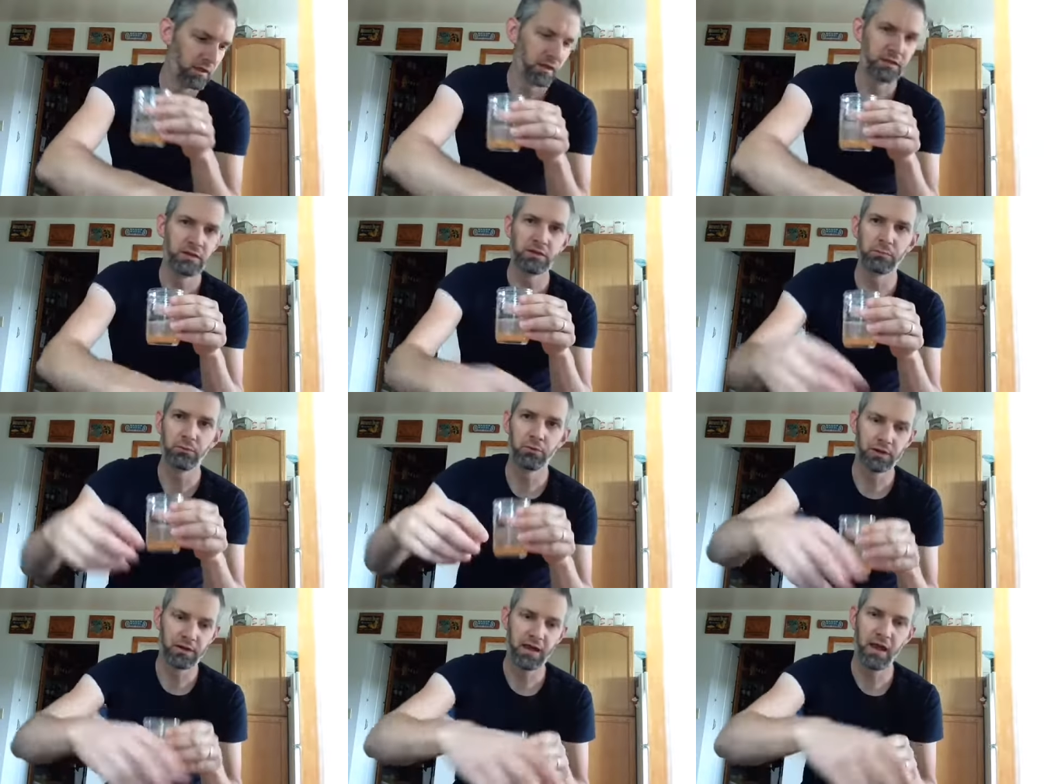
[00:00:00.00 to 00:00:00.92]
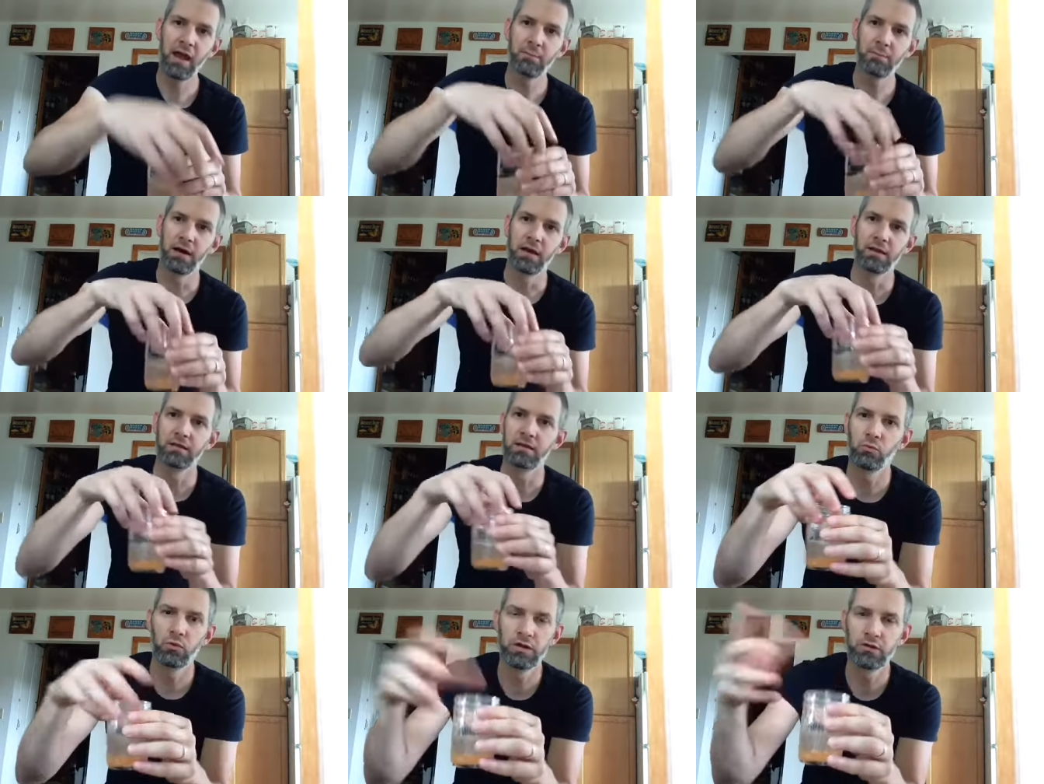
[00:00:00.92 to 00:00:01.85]
And then you put a cap on it.
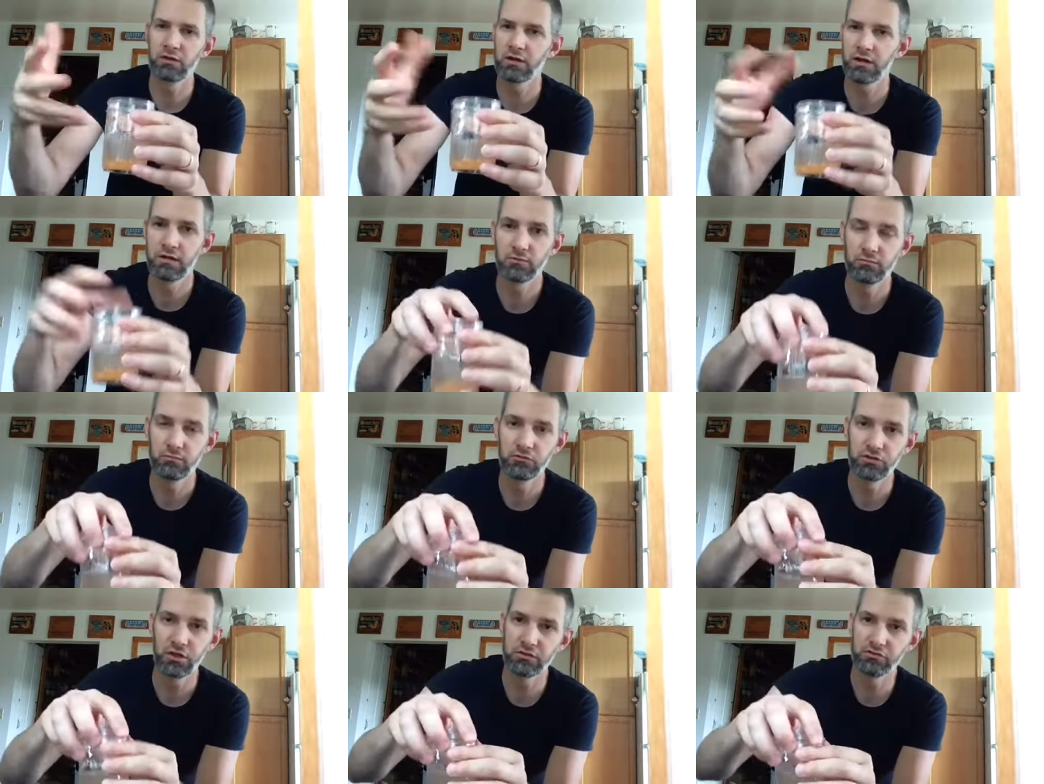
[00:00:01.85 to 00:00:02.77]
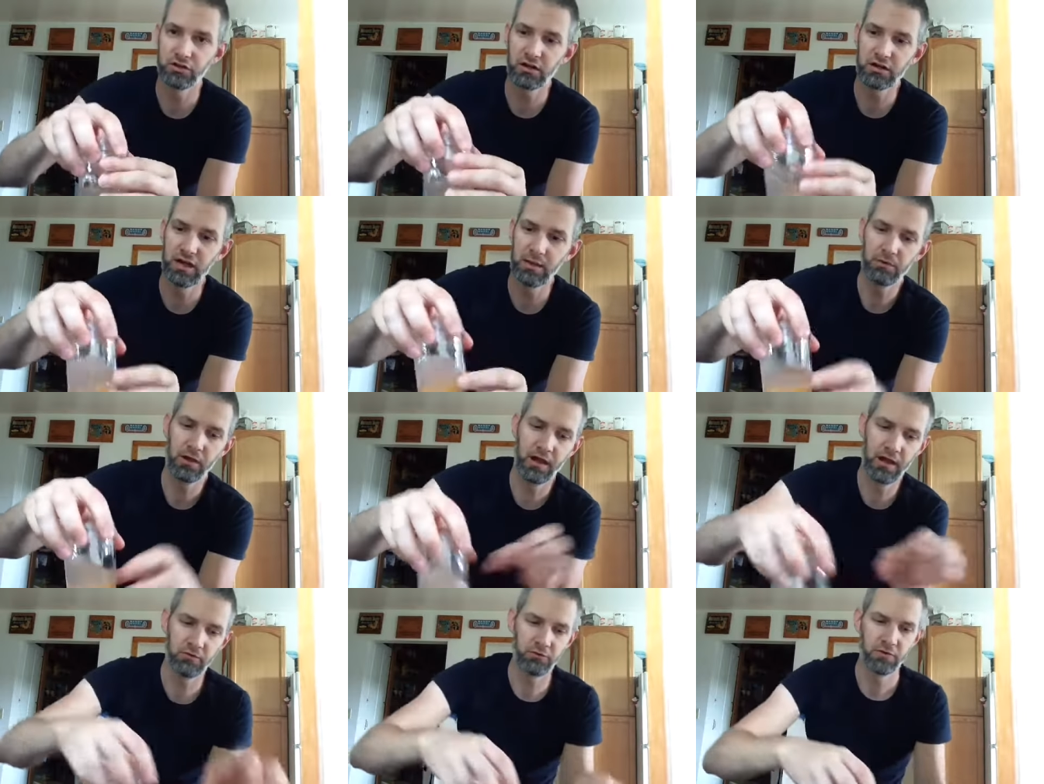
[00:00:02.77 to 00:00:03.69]
Now, whatever kind of jelly jar cap you
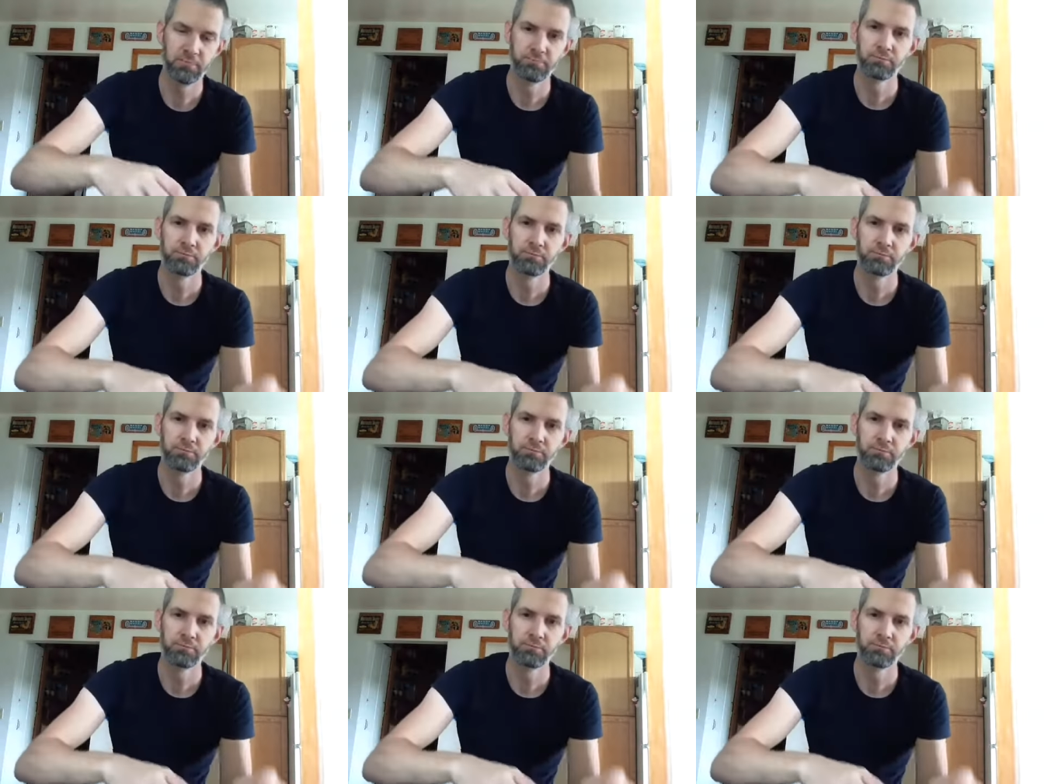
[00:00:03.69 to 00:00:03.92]
have.